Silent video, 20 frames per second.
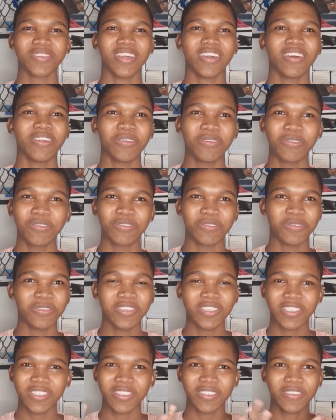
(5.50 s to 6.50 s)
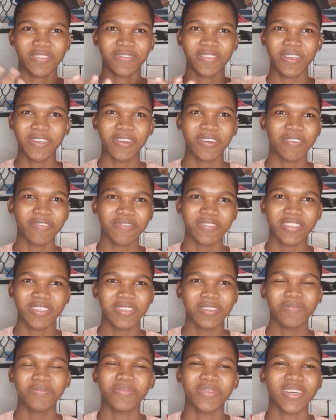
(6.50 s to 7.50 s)
don't do this very
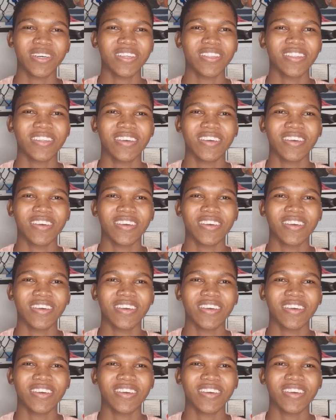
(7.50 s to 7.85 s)
often, but